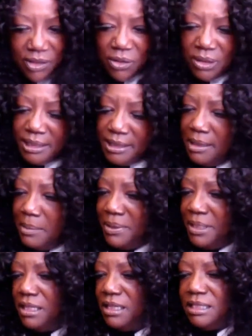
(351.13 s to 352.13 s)
curling
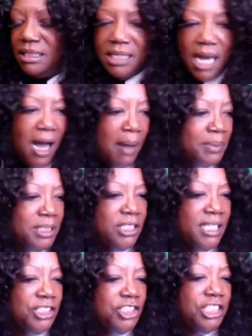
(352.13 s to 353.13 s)
up in the top.
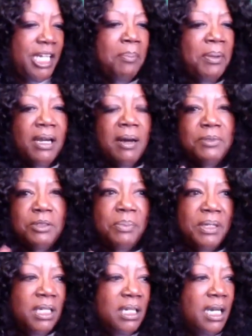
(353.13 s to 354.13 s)
It's shaping up
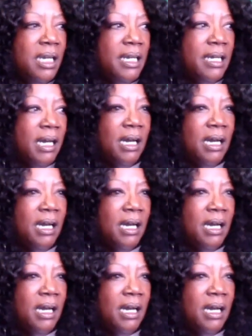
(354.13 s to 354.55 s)
to be